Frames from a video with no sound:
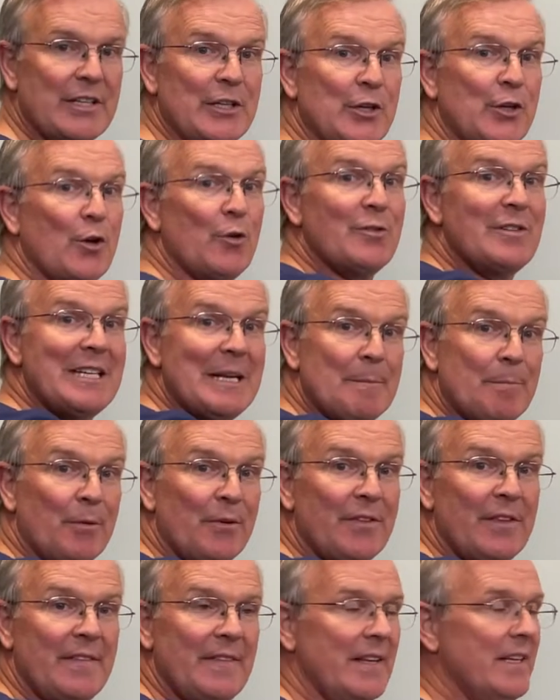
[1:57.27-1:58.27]
And you go
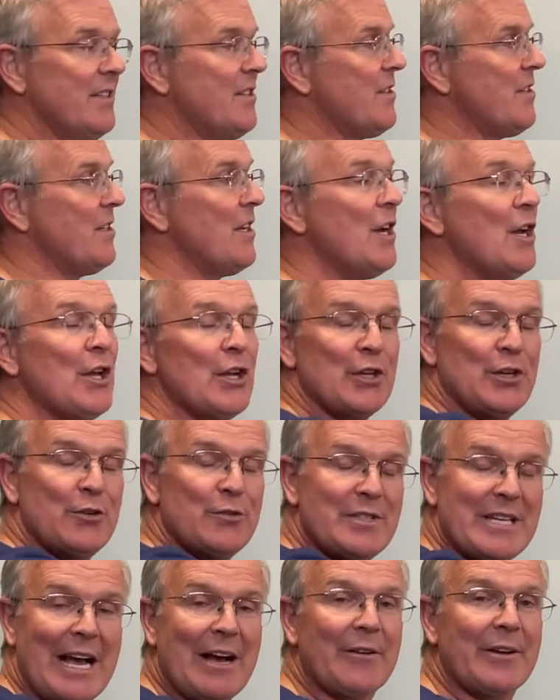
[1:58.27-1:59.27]
deeper than this,
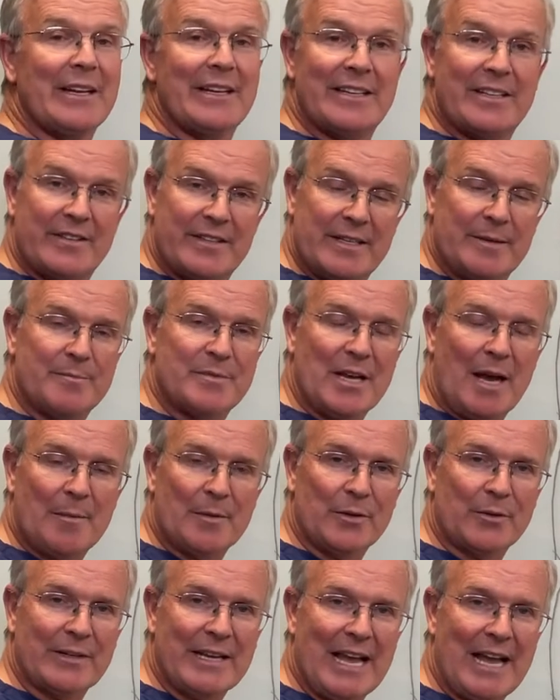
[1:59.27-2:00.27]
you're down into the
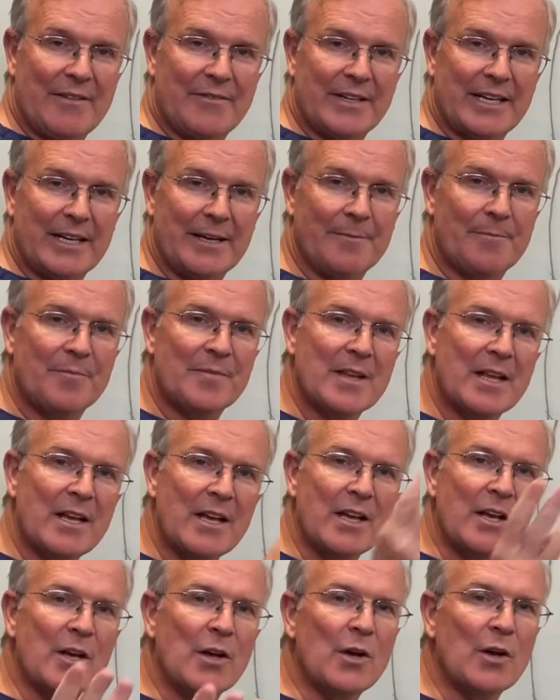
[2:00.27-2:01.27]
abdominal cavity.
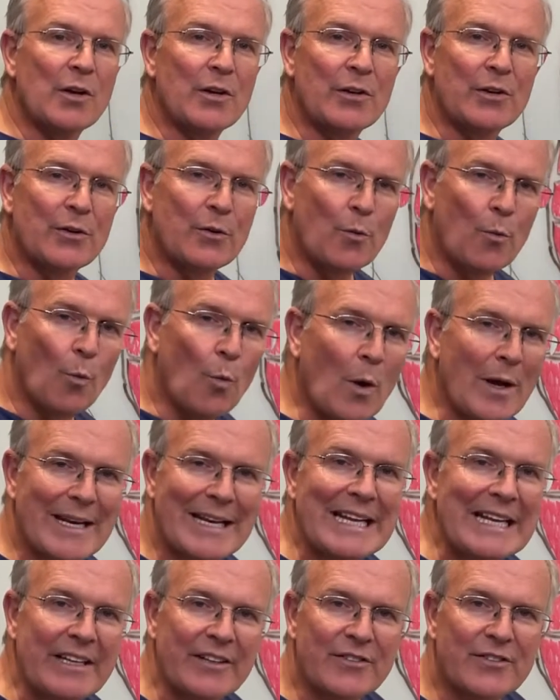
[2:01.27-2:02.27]

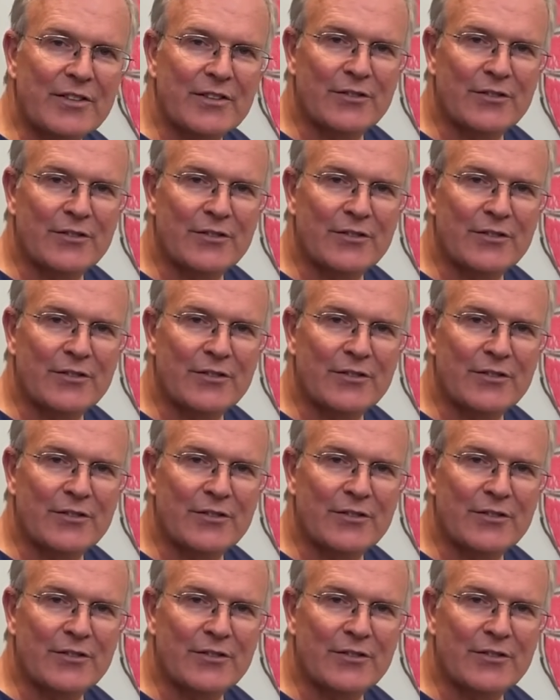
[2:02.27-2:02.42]
What is